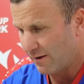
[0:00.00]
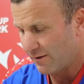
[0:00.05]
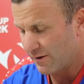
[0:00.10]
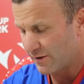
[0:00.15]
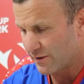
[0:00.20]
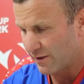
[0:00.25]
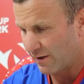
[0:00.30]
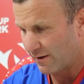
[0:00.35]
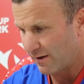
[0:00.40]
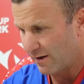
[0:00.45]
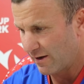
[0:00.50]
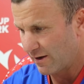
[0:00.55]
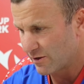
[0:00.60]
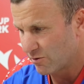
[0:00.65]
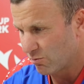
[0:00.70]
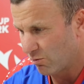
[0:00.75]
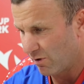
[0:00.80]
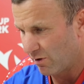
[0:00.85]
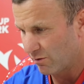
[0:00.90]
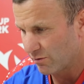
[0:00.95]
this Sunday
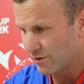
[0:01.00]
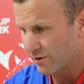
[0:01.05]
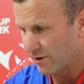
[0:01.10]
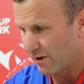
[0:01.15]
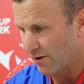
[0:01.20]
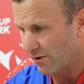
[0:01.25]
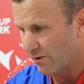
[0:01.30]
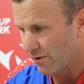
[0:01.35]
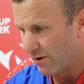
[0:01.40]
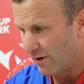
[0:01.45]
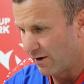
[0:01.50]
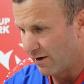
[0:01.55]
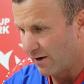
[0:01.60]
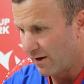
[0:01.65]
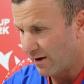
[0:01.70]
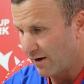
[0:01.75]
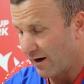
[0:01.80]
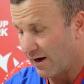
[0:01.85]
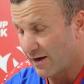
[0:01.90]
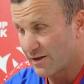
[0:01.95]
as well. So,
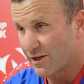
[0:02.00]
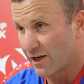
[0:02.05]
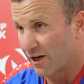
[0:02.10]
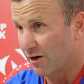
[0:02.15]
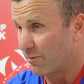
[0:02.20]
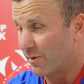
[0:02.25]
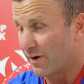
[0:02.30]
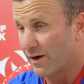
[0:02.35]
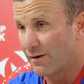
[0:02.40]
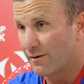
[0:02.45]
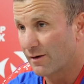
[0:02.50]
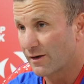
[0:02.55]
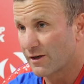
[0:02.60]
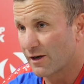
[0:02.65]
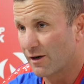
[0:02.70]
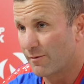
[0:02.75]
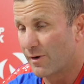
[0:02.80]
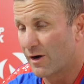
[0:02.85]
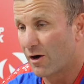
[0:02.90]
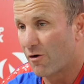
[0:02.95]
yeah, it's going to be
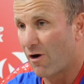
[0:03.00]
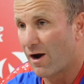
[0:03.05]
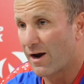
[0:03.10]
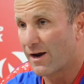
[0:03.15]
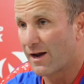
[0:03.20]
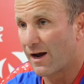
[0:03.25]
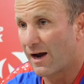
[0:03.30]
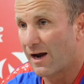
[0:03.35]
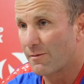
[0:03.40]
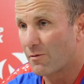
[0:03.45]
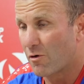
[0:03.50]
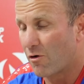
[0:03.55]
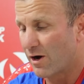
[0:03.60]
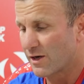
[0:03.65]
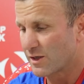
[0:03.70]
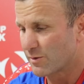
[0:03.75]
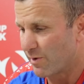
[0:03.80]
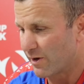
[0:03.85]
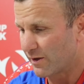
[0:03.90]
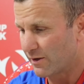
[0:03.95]
a great game,
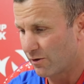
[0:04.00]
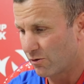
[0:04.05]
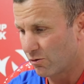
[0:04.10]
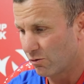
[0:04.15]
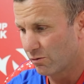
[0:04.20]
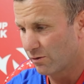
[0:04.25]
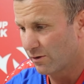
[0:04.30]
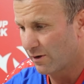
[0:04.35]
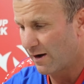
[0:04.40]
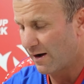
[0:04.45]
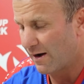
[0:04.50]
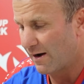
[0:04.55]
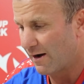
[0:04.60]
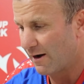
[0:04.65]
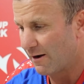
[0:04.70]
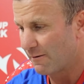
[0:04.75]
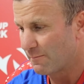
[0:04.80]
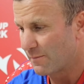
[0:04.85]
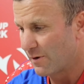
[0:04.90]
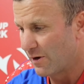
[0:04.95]
great spectacle.
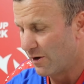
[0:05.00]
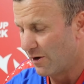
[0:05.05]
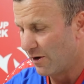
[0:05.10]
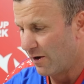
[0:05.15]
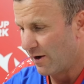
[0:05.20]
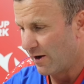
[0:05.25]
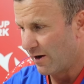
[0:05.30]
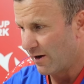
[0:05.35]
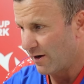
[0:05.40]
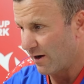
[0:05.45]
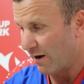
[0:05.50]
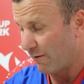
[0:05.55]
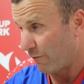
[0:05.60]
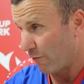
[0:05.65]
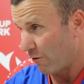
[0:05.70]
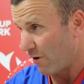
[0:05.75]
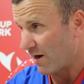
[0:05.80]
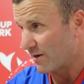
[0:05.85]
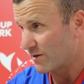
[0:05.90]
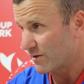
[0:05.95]

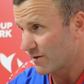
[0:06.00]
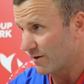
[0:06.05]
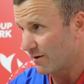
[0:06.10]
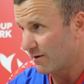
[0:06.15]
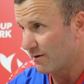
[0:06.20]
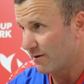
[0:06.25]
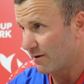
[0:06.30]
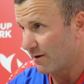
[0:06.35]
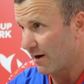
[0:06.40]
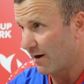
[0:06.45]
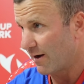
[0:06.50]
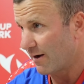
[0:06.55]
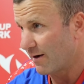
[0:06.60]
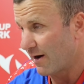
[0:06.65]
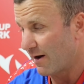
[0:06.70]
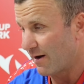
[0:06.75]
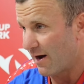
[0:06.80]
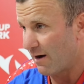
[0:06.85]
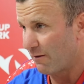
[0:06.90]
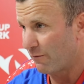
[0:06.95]
For us
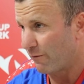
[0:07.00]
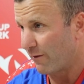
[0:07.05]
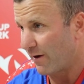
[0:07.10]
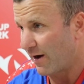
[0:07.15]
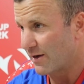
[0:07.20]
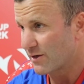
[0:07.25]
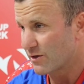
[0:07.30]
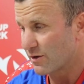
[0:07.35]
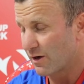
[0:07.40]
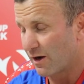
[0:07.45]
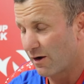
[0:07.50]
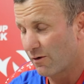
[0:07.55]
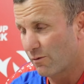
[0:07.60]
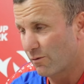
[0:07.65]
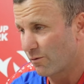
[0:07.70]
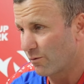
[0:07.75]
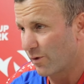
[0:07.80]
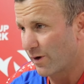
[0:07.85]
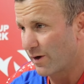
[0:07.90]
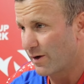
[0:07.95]
and our fans,
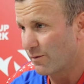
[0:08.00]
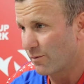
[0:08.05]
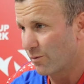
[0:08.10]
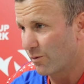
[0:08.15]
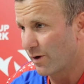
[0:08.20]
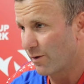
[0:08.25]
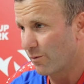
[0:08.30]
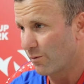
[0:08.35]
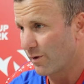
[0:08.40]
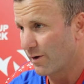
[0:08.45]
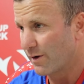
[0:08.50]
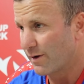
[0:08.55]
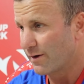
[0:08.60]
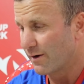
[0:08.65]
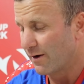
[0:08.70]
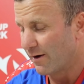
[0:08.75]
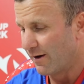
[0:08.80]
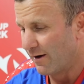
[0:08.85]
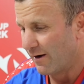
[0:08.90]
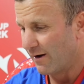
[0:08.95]
we